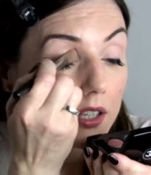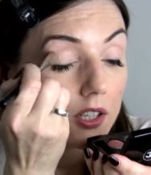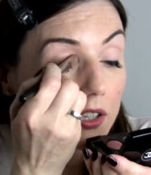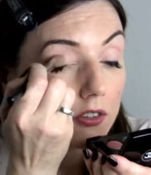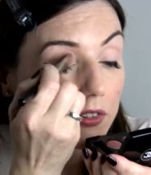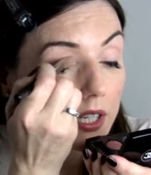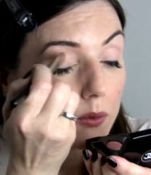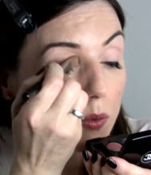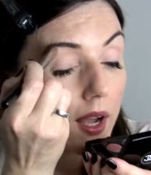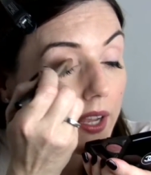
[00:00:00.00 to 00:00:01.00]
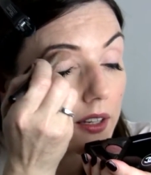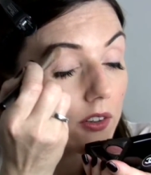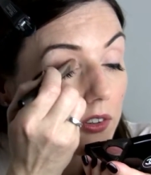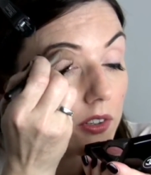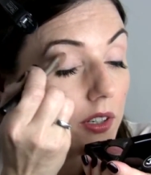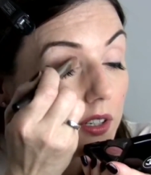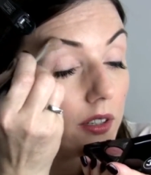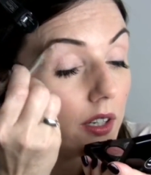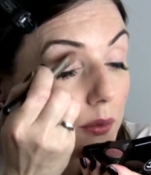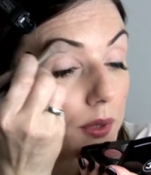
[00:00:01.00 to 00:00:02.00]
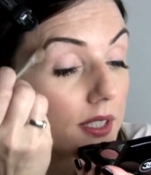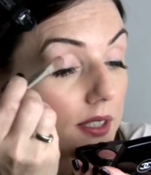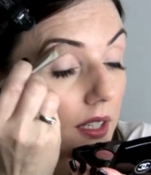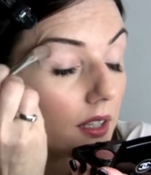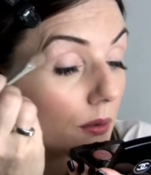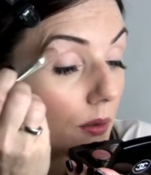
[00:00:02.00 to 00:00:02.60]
you can really whack it on and nobody's any the